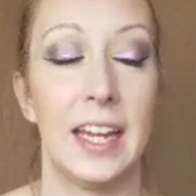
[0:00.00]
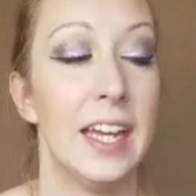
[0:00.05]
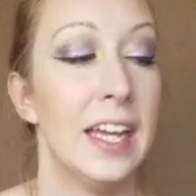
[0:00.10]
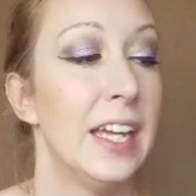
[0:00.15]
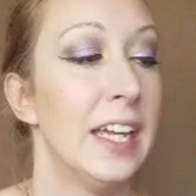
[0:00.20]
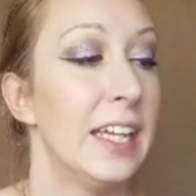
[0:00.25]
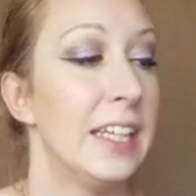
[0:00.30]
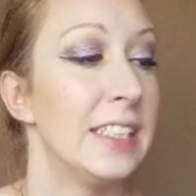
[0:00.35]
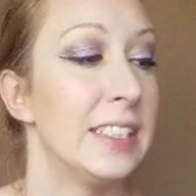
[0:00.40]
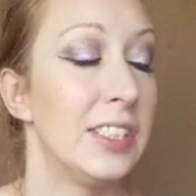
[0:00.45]

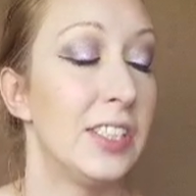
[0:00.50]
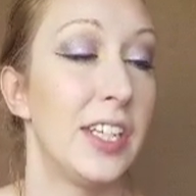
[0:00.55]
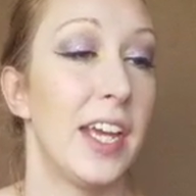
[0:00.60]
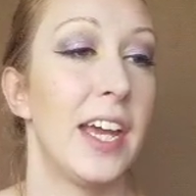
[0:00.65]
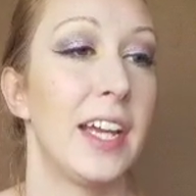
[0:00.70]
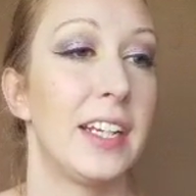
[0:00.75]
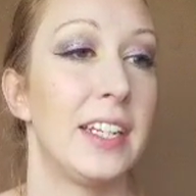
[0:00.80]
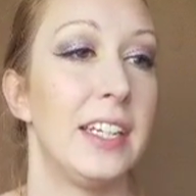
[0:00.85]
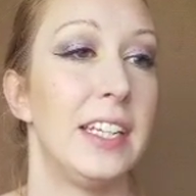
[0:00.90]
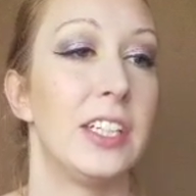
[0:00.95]
His
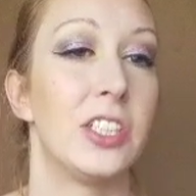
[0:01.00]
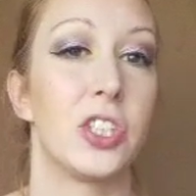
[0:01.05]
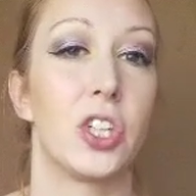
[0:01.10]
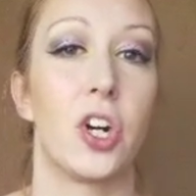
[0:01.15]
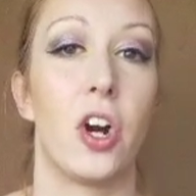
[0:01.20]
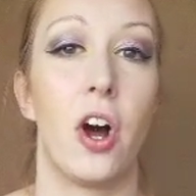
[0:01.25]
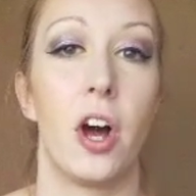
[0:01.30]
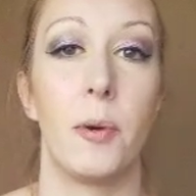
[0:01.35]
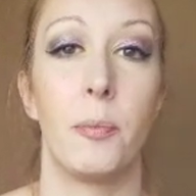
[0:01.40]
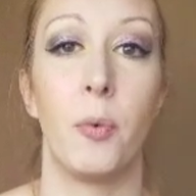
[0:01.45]
techniques are
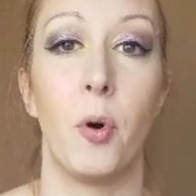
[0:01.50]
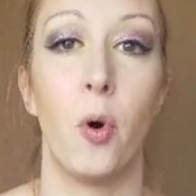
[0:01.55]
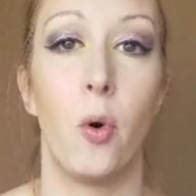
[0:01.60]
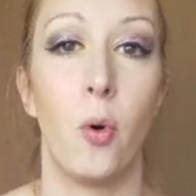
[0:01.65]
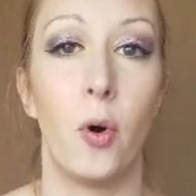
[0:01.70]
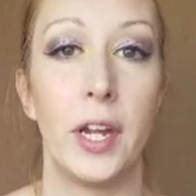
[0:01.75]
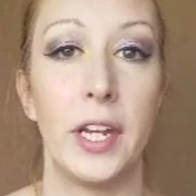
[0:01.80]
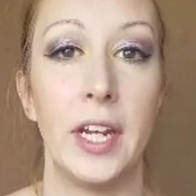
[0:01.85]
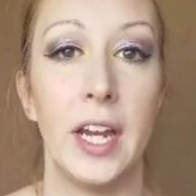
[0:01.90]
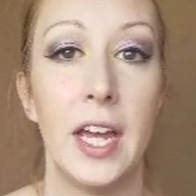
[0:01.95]
on
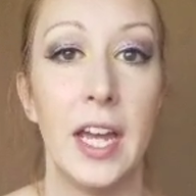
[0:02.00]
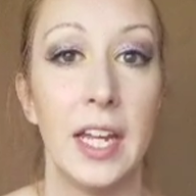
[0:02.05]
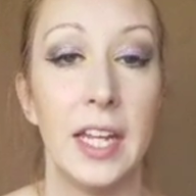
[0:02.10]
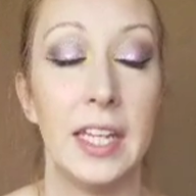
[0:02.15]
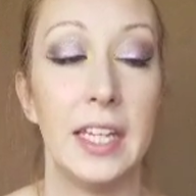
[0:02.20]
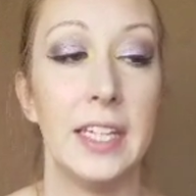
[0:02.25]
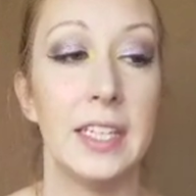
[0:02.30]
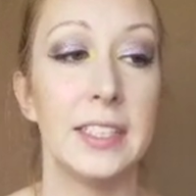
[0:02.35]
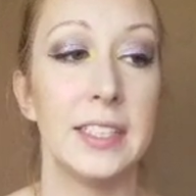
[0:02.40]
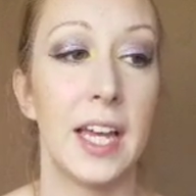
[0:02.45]
point. He
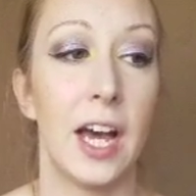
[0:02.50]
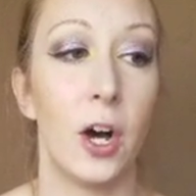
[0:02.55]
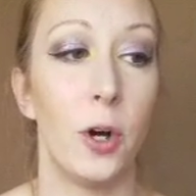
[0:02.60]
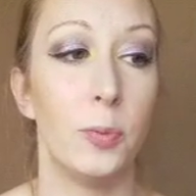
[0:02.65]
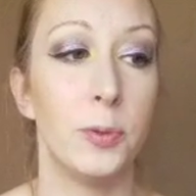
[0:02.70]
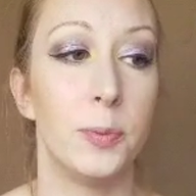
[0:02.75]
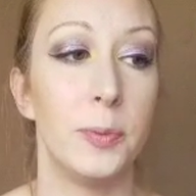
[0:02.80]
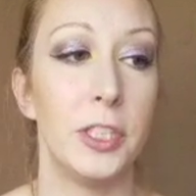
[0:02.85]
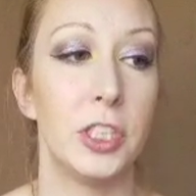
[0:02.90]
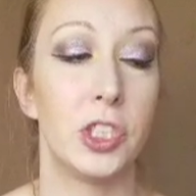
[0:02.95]
has helped
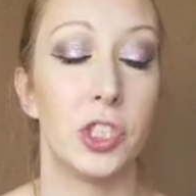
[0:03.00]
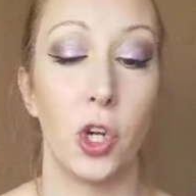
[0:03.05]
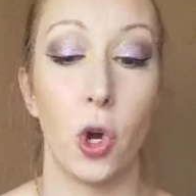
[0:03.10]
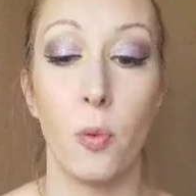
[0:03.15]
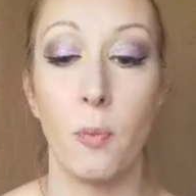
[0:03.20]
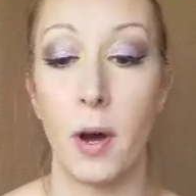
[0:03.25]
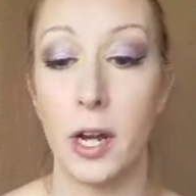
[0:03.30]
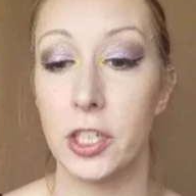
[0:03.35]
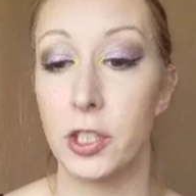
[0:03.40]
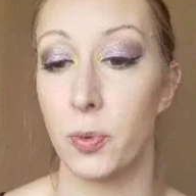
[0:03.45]
me so
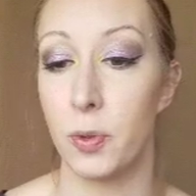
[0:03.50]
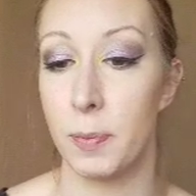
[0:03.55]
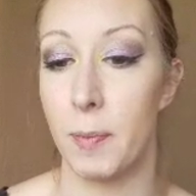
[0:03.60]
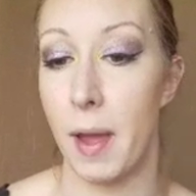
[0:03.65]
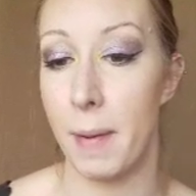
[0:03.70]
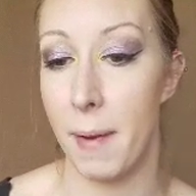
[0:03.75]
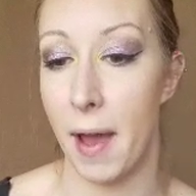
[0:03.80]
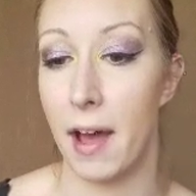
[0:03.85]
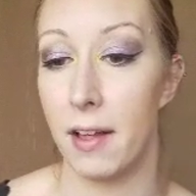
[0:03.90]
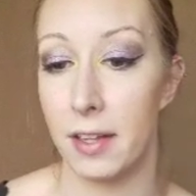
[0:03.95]
much with my
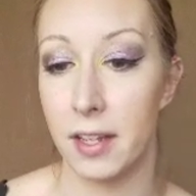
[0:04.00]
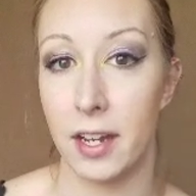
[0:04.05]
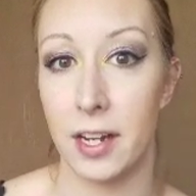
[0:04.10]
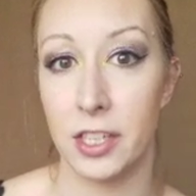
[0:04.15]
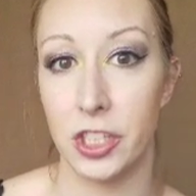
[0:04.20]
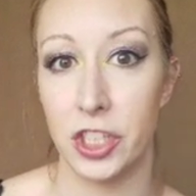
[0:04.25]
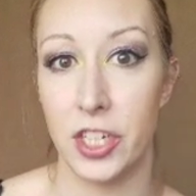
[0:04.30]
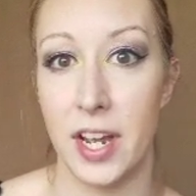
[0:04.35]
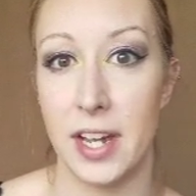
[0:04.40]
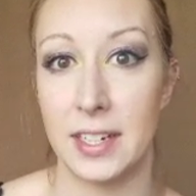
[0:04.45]
balayage
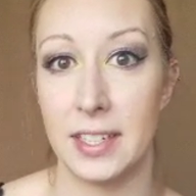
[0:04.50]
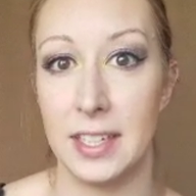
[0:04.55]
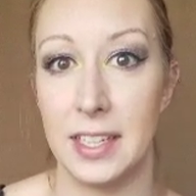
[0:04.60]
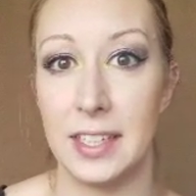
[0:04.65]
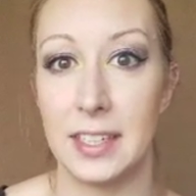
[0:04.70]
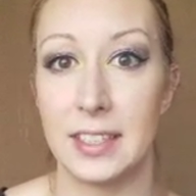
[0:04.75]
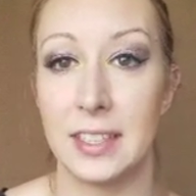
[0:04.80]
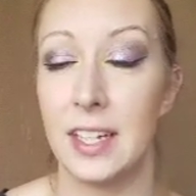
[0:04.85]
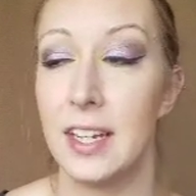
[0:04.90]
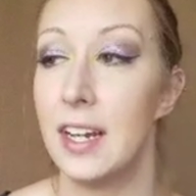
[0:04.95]
techniques
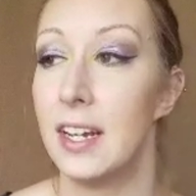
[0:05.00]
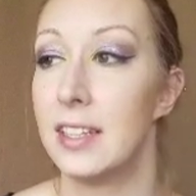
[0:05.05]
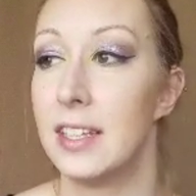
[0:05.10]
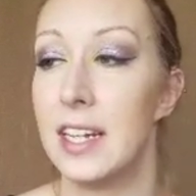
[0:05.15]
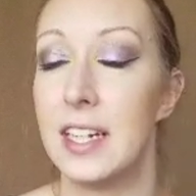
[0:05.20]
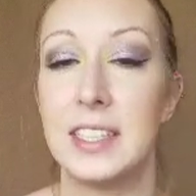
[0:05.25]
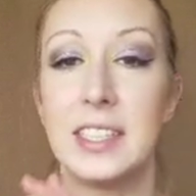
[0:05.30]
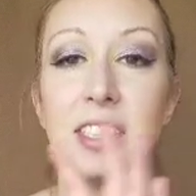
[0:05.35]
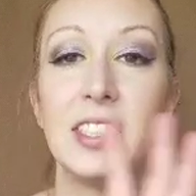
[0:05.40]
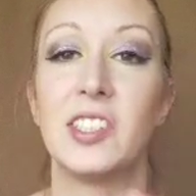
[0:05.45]
that it's
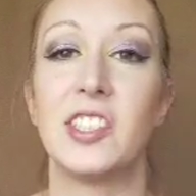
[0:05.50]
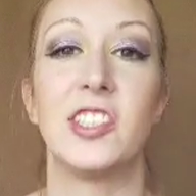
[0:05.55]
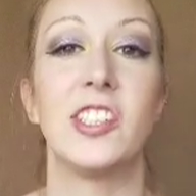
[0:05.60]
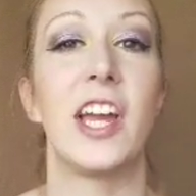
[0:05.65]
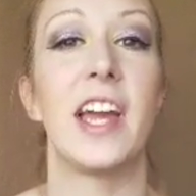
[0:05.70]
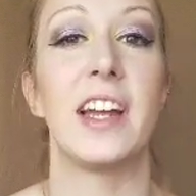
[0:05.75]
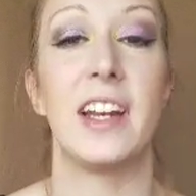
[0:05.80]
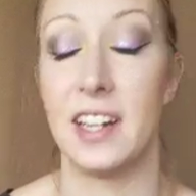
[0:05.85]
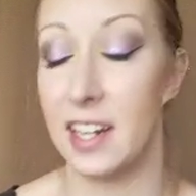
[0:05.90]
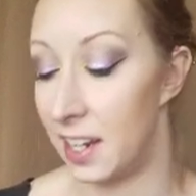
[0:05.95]

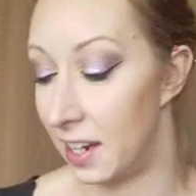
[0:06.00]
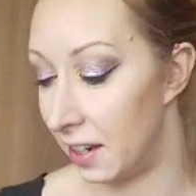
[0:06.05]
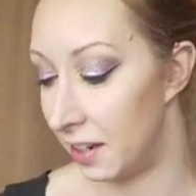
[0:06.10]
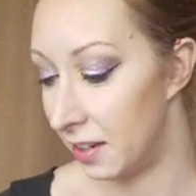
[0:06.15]
insanity.